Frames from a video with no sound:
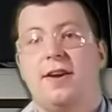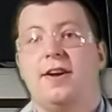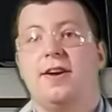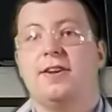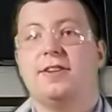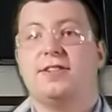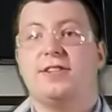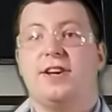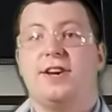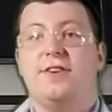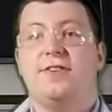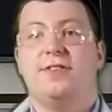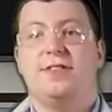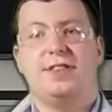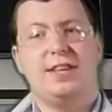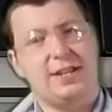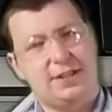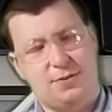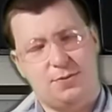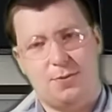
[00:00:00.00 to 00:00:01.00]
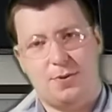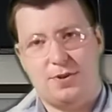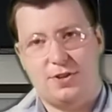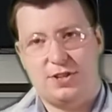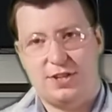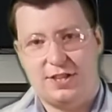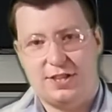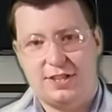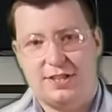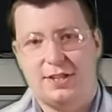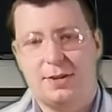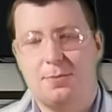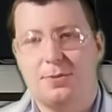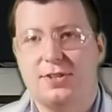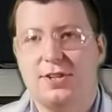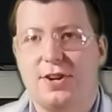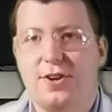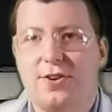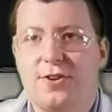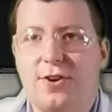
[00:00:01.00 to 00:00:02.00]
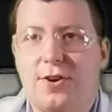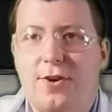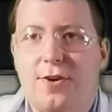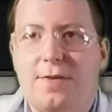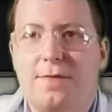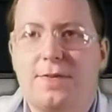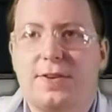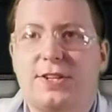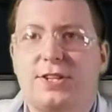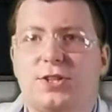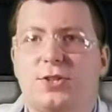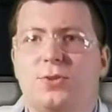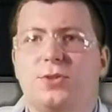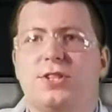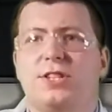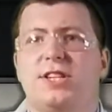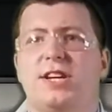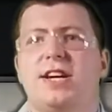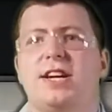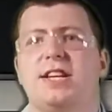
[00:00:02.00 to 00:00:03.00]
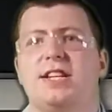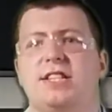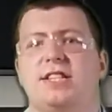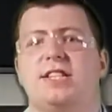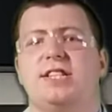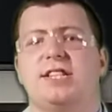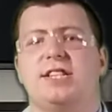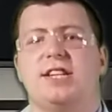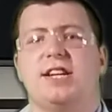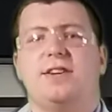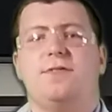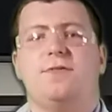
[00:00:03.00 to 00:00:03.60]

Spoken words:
So thanks for watching this episode of Soul Science.